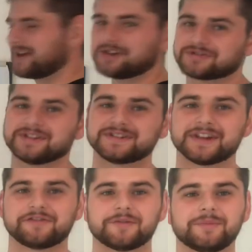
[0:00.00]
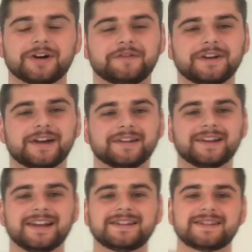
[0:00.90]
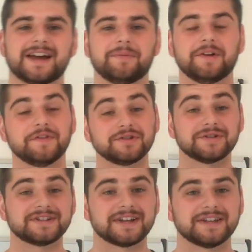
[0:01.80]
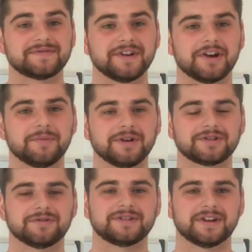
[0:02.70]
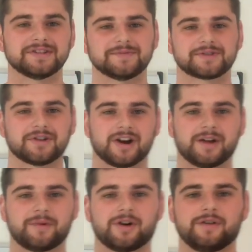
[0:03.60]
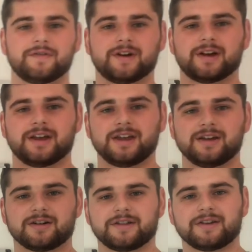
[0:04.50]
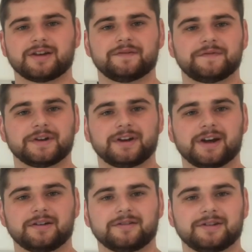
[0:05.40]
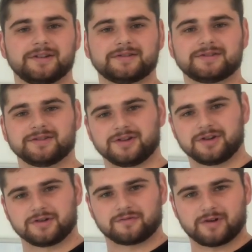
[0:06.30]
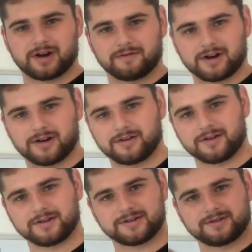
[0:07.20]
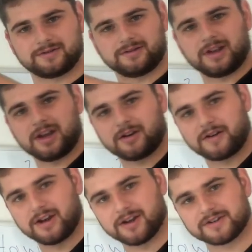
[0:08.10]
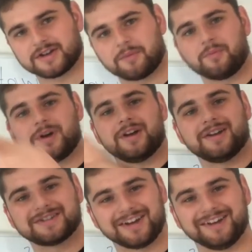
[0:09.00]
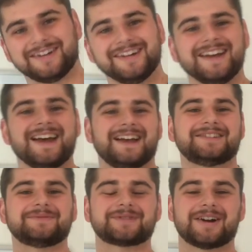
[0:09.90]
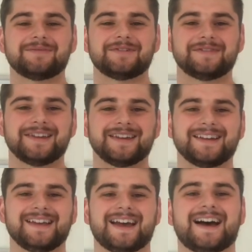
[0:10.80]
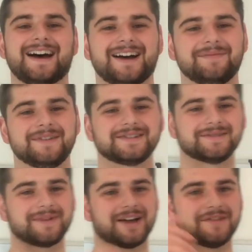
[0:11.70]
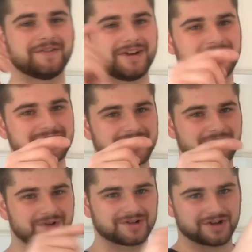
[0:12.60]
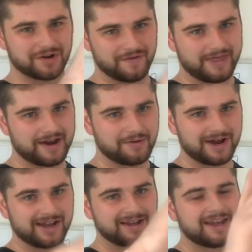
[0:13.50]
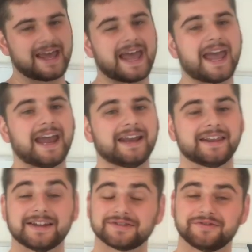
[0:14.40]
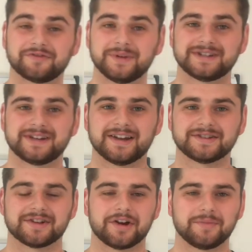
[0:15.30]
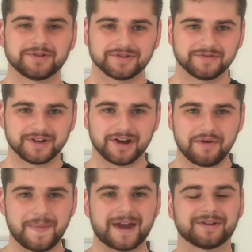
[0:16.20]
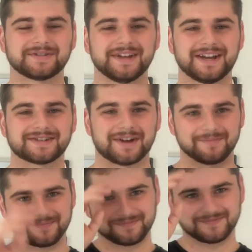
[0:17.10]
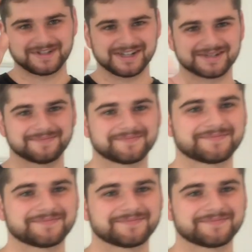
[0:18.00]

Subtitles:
Interesting stuff from Buffett nonetheless. If you enjoyed today's video, be sure to hit subscribe over here. I think I've figured out that it's right around this area somewhere, so hit subscribe over there. There's some other videos you can watch over that way, and that's all from me today. So I hope you enjoyed the video, and I'll see you next time. Cheers.